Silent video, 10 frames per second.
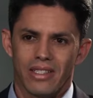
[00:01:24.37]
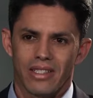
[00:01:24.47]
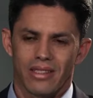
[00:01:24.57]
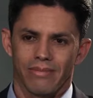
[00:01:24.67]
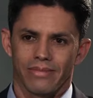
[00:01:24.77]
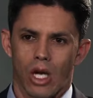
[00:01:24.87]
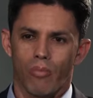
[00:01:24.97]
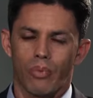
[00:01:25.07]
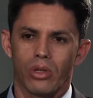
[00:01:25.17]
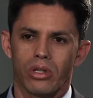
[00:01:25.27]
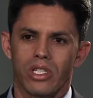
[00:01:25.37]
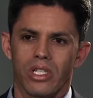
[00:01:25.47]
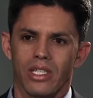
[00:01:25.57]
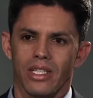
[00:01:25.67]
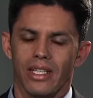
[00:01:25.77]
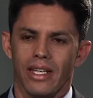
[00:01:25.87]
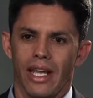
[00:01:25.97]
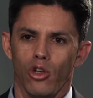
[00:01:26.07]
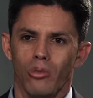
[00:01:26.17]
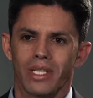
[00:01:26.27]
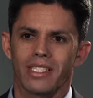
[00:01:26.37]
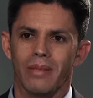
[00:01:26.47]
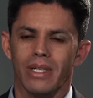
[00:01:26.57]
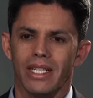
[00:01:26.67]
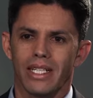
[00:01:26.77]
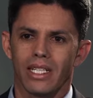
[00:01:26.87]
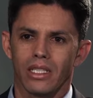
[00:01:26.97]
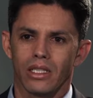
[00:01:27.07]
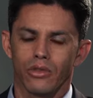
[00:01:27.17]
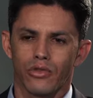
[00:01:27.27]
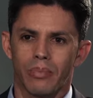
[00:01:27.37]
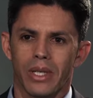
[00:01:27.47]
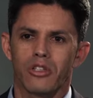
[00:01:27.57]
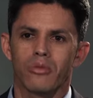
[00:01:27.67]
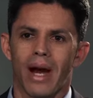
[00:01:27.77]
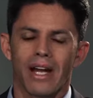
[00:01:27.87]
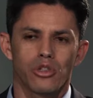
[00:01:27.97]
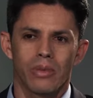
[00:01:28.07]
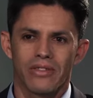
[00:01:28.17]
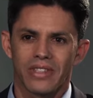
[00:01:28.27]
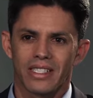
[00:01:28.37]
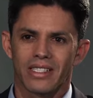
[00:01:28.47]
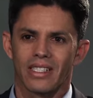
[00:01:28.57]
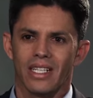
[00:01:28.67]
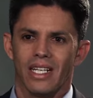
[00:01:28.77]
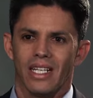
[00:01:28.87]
I had no boundaries to the point of getting arrested more than once within